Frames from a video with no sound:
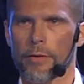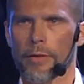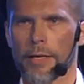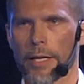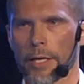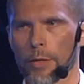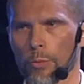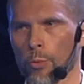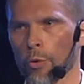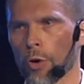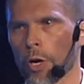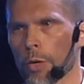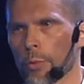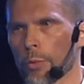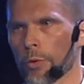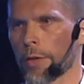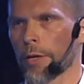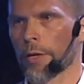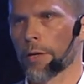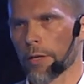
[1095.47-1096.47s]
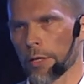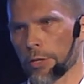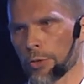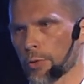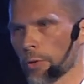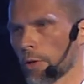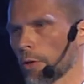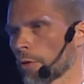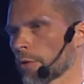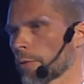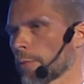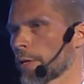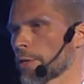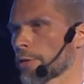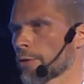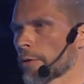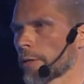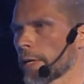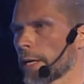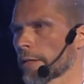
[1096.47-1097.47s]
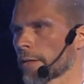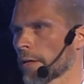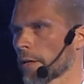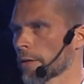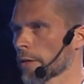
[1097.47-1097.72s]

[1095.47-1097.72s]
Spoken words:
can it work with industrial automation data?